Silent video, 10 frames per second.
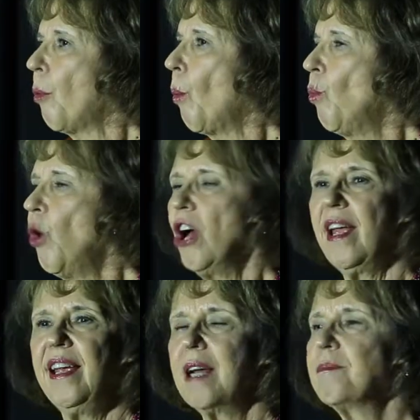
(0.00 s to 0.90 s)

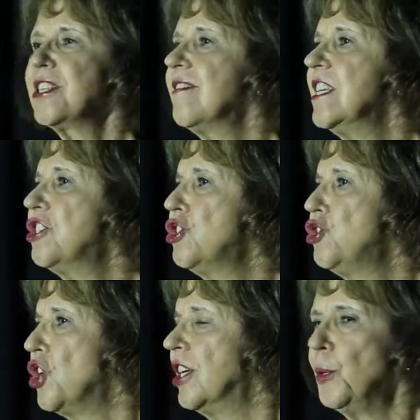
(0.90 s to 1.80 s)
walking up to this
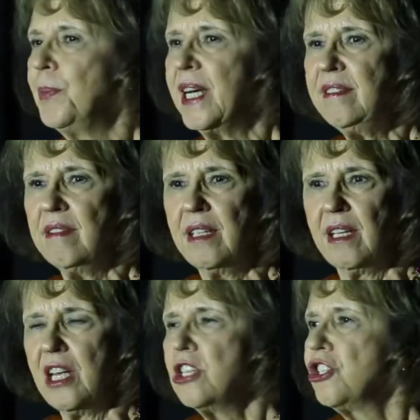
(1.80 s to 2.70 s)
gentleman,
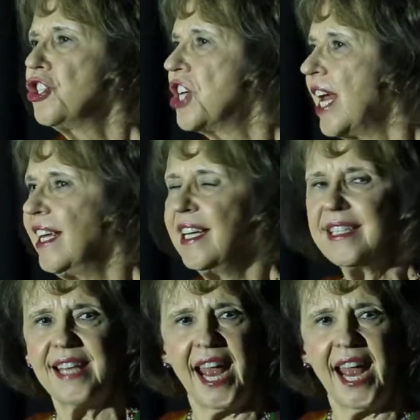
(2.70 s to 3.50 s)
shaking his